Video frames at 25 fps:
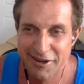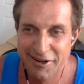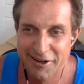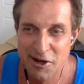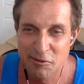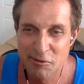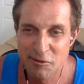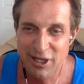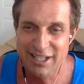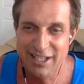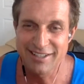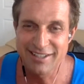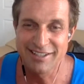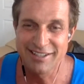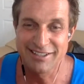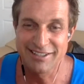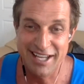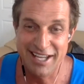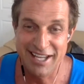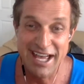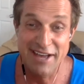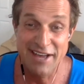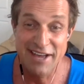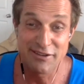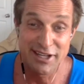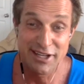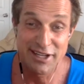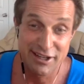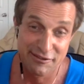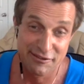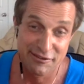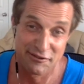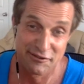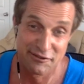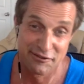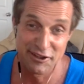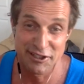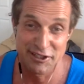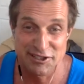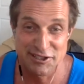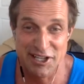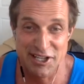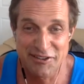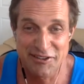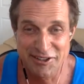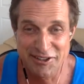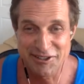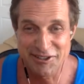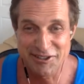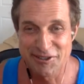we get into heavy
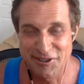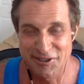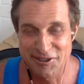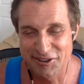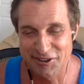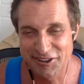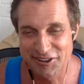philosophical,